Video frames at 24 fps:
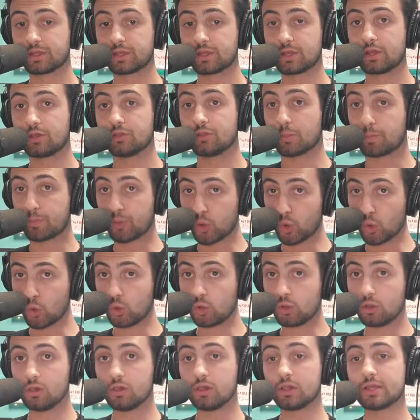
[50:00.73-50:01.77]
The
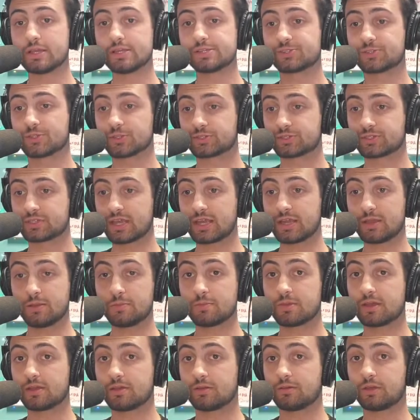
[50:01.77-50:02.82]
pool is the
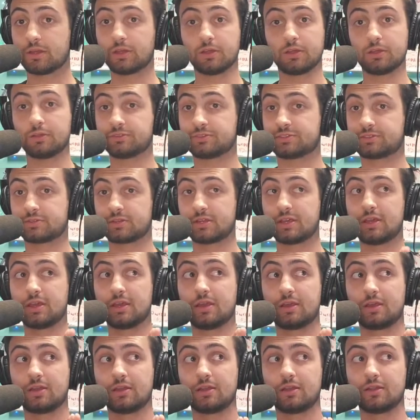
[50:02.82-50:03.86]
same.
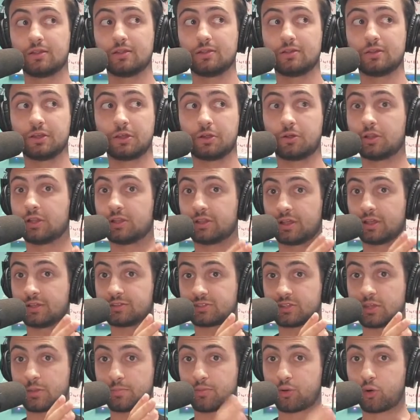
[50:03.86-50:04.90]

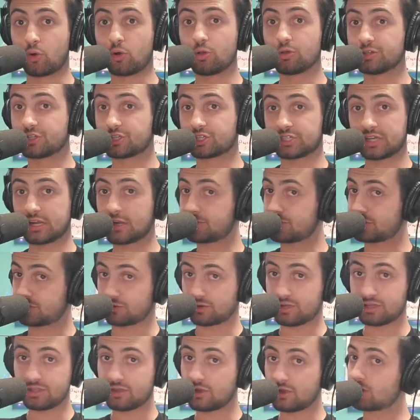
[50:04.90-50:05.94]
The pool is shared
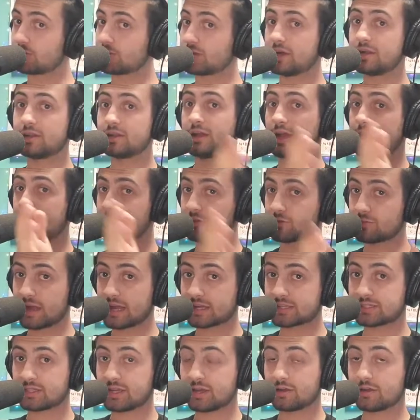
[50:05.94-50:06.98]
between the arena and the rec
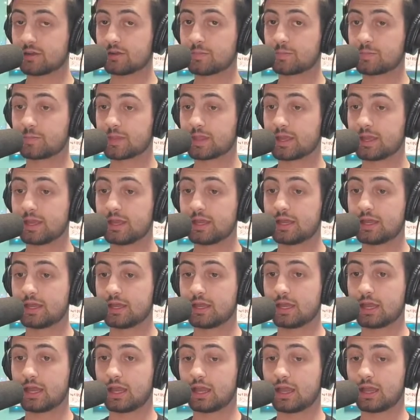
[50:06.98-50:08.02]
center,
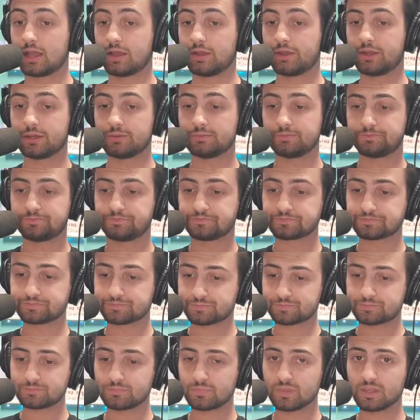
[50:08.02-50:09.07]
and
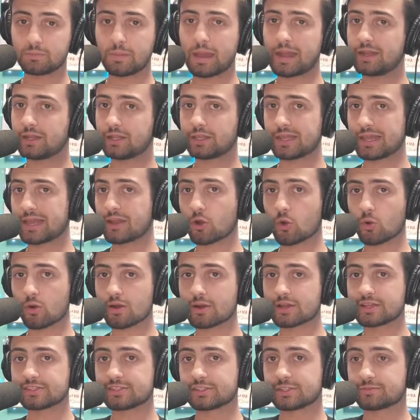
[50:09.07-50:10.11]
many of the inner
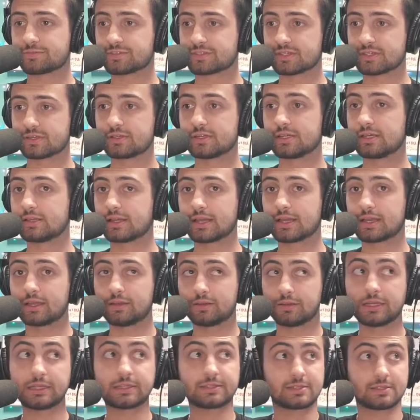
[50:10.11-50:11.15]
workings of the facility, like
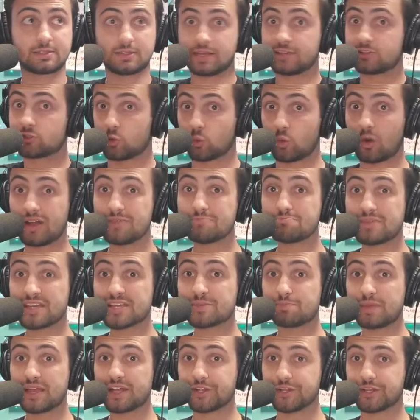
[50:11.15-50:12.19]
it's one
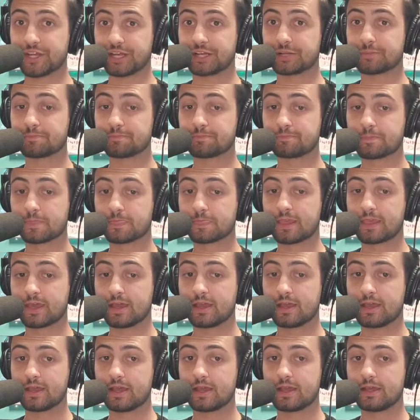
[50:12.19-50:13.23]
big building.
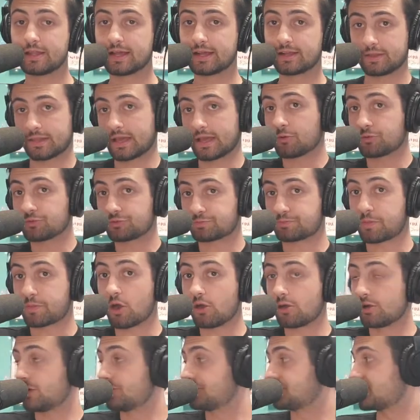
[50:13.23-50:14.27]
That was
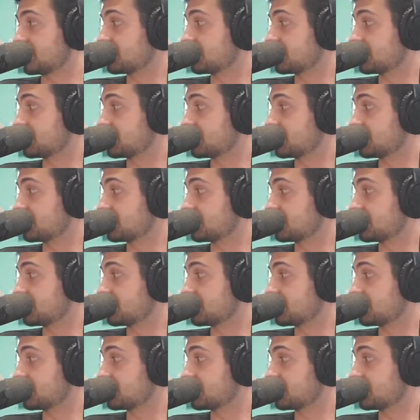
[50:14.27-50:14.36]
part of some